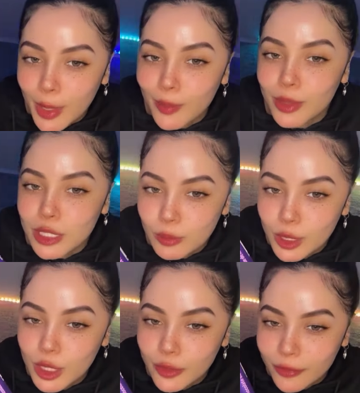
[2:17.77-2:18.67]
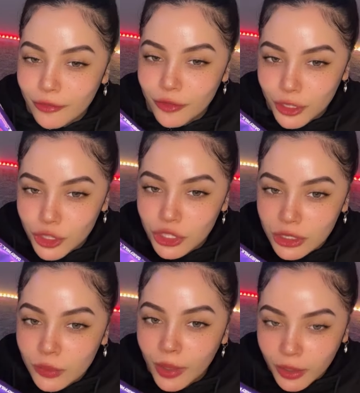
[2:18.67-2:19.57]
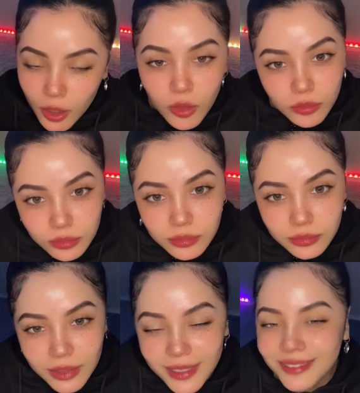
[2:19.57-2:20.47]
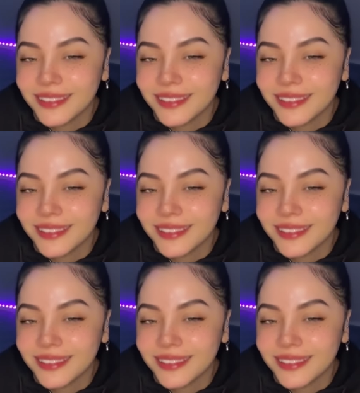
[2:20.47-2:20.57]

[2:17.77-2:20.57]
Best believe I finish it in one go. I can't